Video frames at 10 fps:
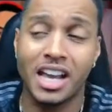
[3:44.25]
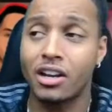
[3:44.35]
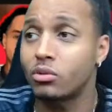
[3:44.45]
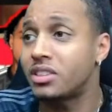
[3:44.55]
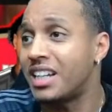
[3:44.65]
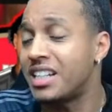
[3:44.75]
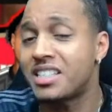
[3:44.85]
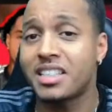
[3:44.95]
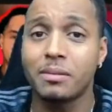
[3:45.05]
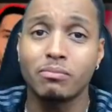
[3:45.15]
I didn't
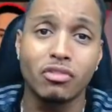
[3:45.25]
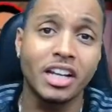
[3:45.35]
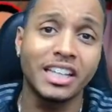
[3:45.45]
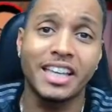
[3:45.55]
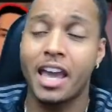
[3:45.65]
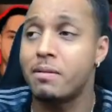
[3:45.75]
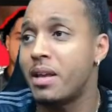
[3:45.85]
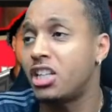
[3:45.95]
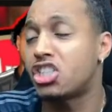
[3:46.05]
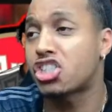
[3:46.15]
see him really getting
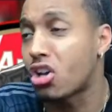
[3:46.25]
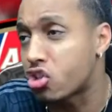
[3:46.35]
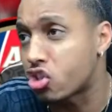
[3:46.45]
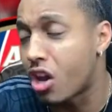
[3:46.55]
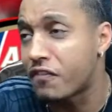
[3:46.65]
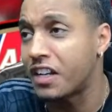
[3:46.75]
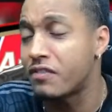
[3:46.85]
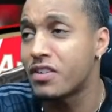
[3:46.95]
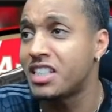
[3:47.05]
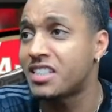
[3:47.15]
many shots off. I didn't
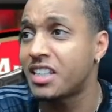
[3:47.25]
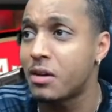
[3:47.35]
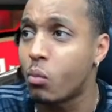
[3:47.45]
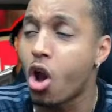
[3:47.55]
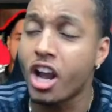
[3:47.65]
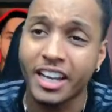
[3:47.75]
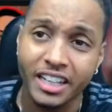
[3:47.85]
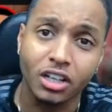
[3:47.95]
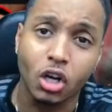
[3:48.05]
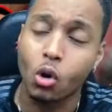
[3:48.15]
really see him working
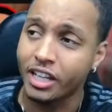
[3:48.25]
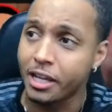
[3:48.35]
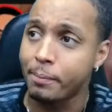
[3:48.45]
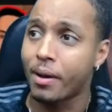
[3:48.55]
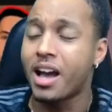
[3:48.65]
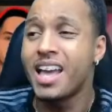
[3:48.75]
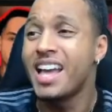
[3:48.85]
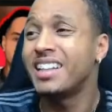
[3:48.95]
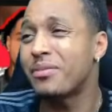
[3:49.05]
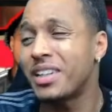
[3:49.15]
the goalkeeper.
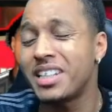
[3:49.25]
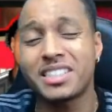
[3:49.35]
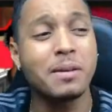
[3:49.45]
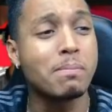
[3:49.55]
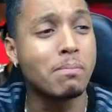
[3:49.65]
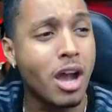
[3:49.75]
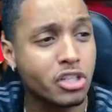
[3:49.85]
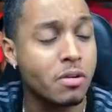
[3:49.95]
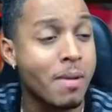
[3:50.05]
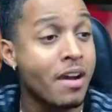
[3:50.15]
Didn't really see much
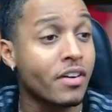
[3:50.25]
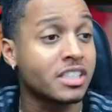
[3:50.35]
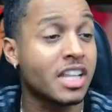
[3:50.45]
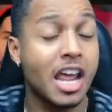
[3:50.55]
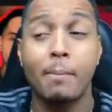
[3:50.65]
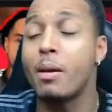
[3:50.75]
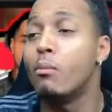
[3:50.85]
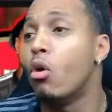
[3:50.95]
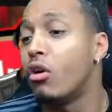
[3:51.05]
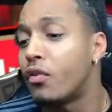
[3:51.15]
from Havertz today. A bit
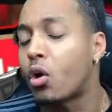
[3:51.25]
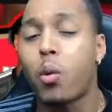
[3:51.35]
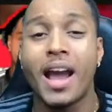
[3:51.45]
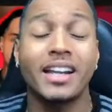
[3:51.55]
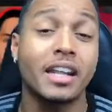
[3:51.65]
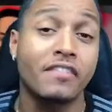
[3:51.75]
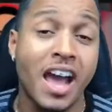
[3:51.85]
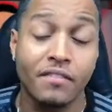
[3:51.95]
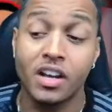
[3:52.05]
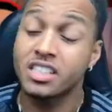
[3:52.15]
more of a quiet day for
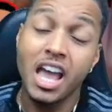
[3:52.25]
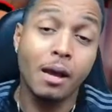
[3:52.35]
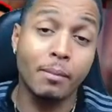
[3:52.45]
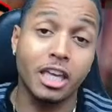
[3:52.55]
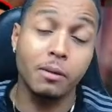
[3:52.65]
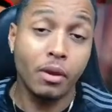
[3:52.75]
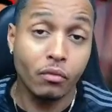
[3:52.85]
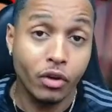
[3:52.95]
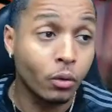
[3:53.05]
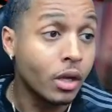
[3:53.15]
Havertz. I'm going to keep it
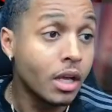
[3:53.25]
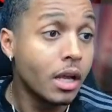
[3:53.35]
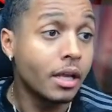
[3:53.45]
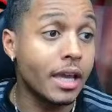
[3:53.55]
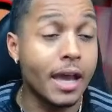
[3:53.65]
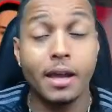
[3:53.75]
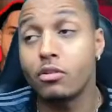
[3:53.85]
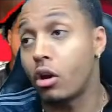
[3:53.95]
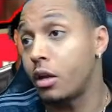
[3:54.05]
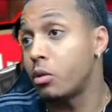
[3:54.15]
real. Yeah,
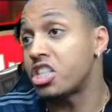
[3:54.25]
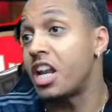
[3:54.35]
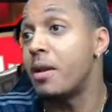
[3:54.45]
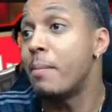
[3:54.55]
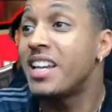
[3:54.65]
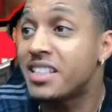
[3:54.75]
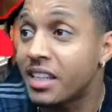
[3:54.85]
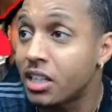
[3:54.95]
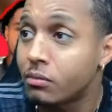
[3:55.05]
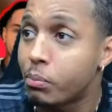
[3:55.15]
not, it wasn't an
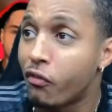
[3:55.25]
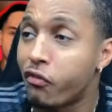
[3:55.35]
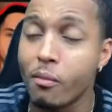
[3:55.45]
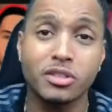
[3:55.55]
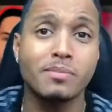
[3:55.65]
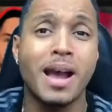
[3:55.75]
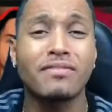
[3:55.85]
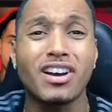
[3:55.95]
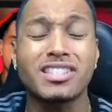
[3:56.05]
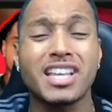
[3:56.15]
amazing performance from
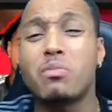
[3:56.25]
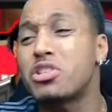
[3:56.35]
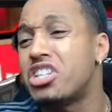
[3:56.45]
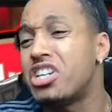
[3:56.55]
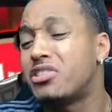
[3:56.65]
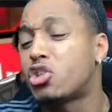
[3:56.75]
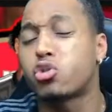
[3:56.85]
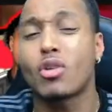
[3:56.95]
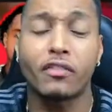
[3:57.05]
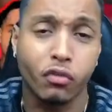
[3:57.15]
Havertz. It wasn't a
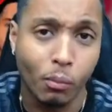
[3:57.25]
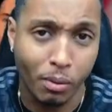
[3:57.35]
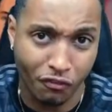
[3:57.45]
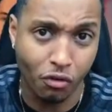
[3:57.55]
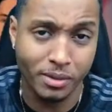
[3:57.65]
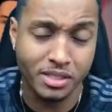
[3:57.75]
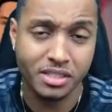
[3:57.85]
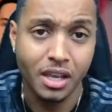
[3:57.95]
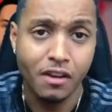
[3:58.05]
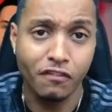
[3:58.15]
dreadful performance
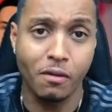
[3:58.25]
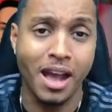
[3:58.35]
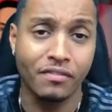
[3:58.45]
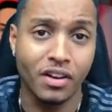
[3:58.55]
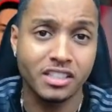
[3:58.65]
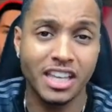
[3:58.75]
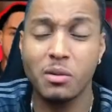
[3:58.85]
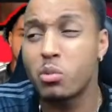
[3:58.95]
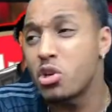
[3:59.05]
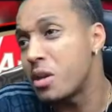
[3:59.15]
from Havertz.
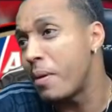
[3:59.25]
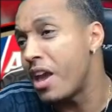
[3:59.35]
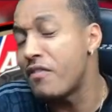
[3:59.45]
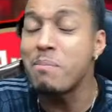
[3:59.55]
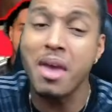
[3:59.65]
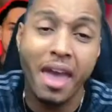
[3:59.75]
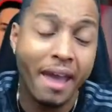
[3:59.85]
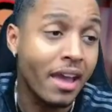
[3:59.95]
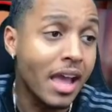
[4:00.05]
It was a bit of a meh.